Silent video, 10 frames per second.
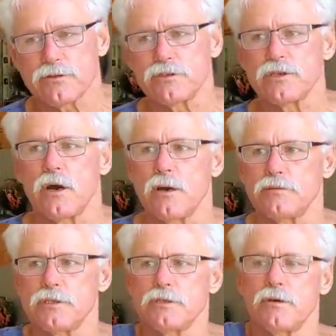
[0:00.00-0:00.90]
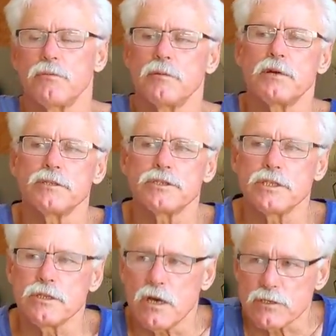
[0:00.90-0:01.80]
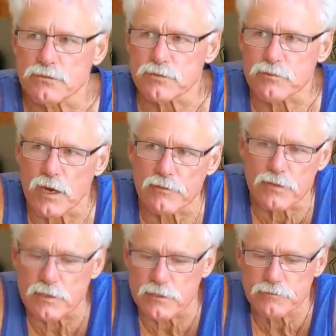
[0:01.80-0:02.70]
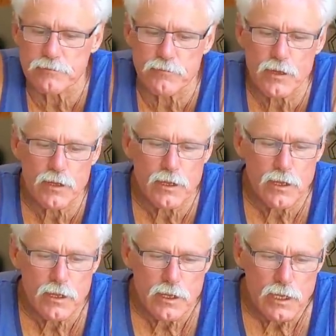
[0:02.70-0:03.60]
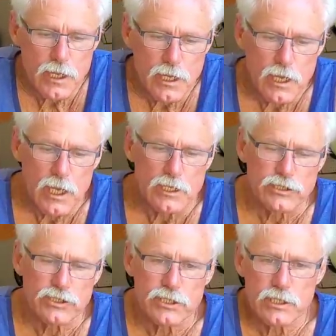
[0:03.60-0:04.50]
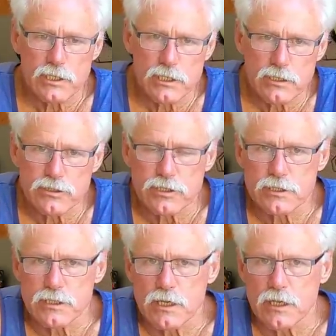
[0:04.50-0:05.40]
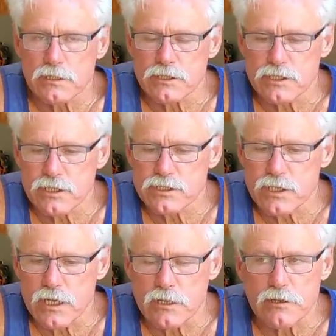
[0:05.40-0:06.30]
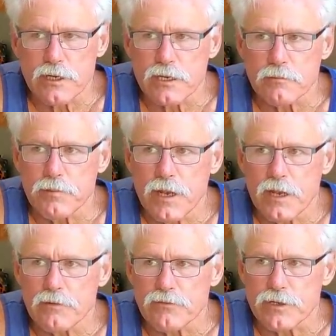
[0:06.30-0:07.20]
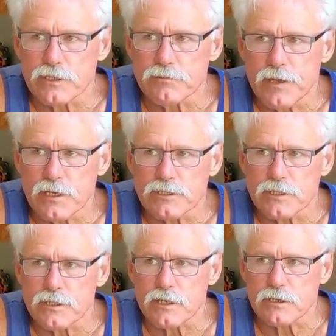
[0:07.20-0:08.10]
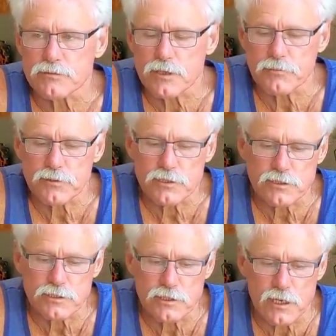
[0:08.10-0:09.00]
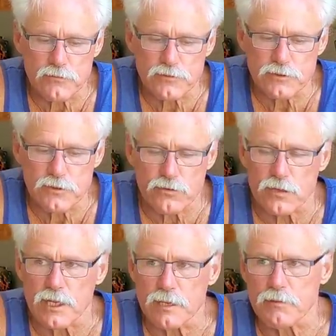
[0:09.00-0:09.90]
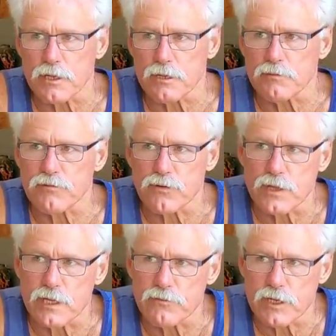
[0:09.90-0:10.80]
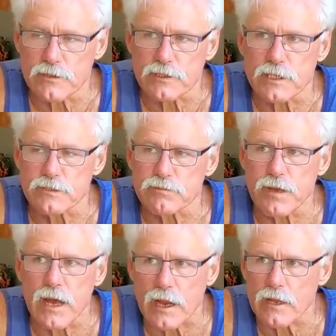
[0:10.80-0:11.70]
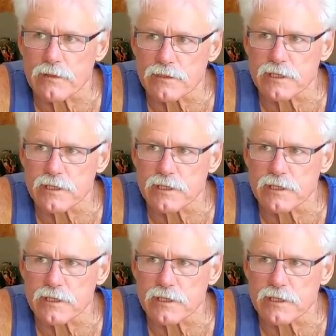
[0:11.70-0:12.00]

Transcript: their job, she told me, but she talked to us privately. And she's, she's saying they're getting paid for each patient that comes up with this stuff, and so they're labeling them before they even get the tests back, the